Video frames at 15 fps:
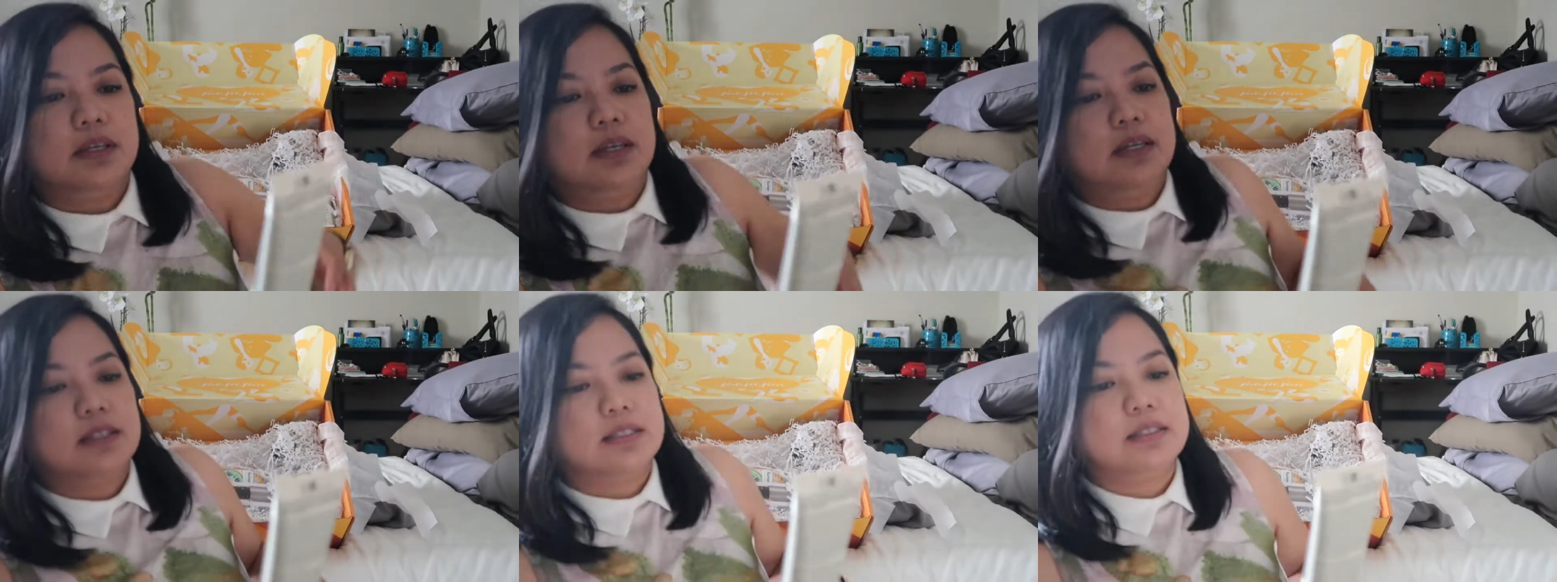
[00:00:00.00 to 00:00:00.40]

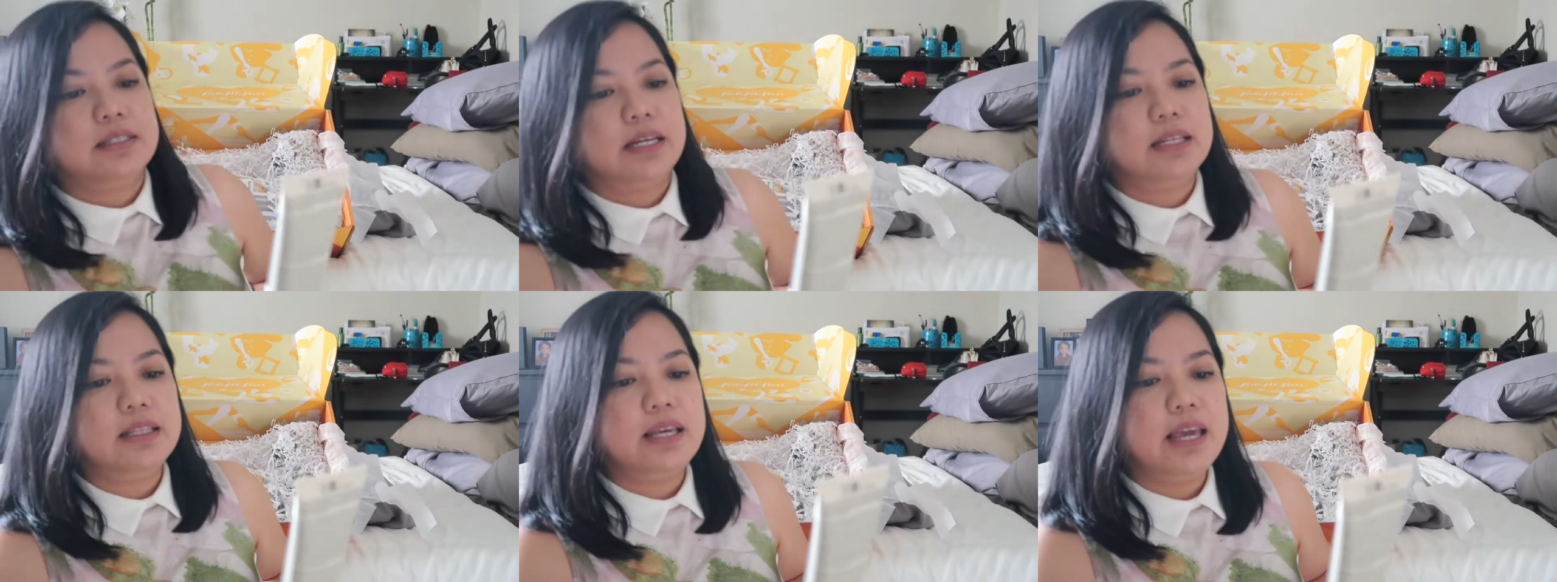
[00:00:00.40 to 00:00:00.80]
It's
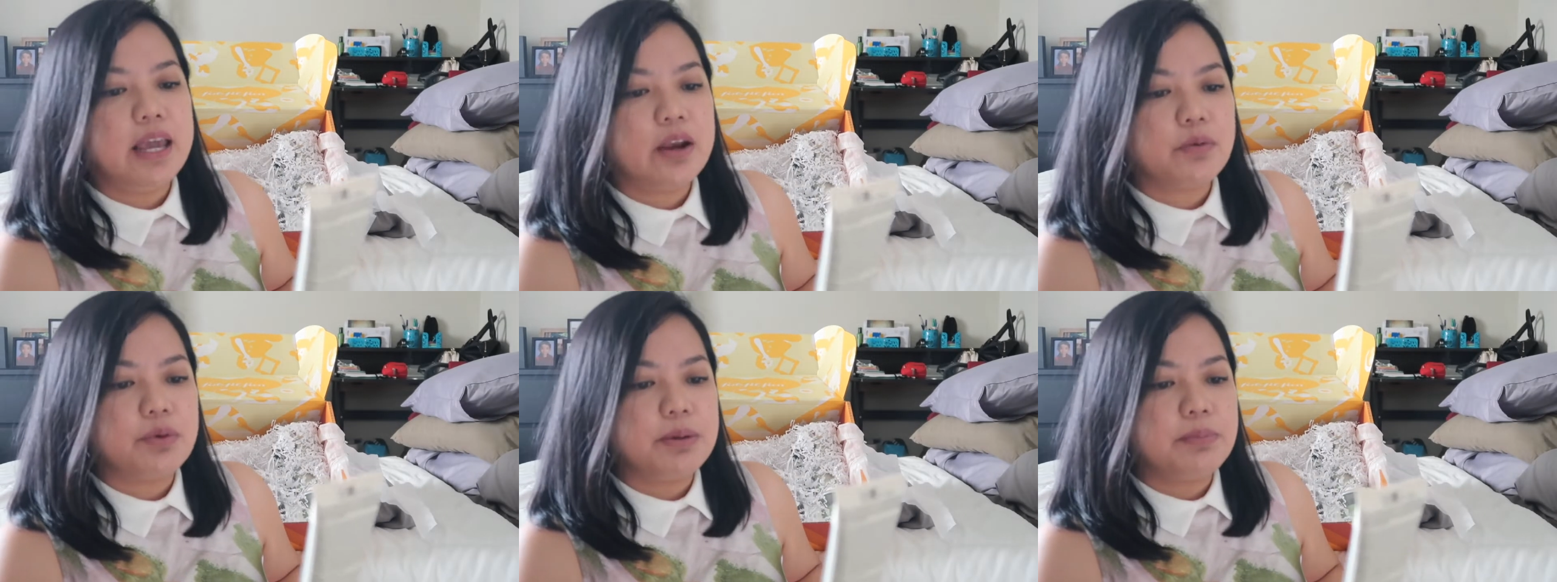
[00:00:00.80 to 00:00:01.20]
daily
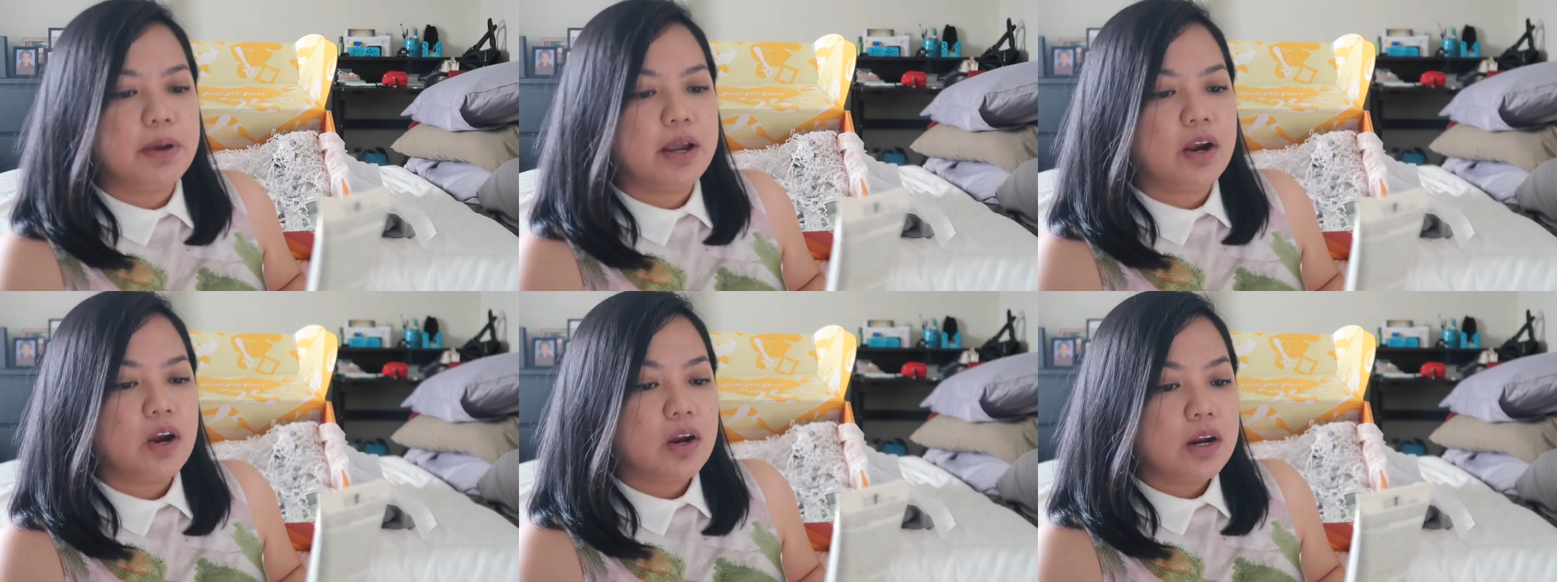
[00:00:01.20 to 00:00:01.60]
hair
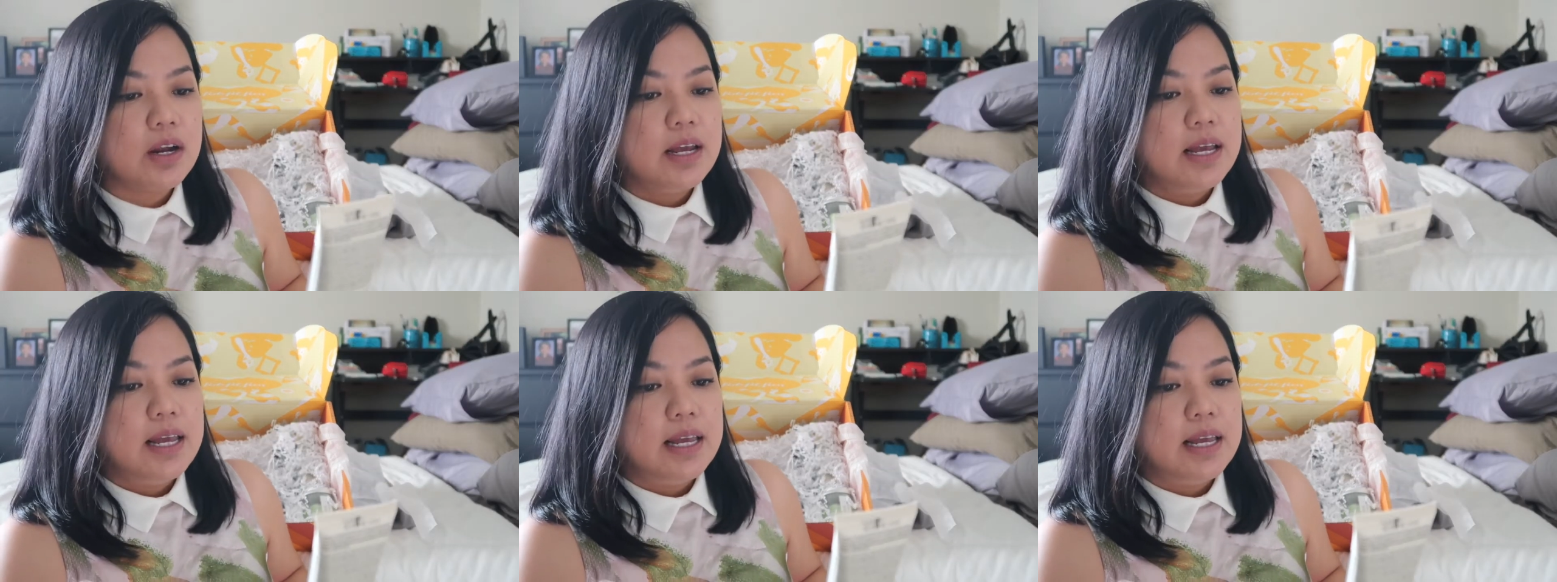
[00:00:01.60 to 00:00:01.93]
repair,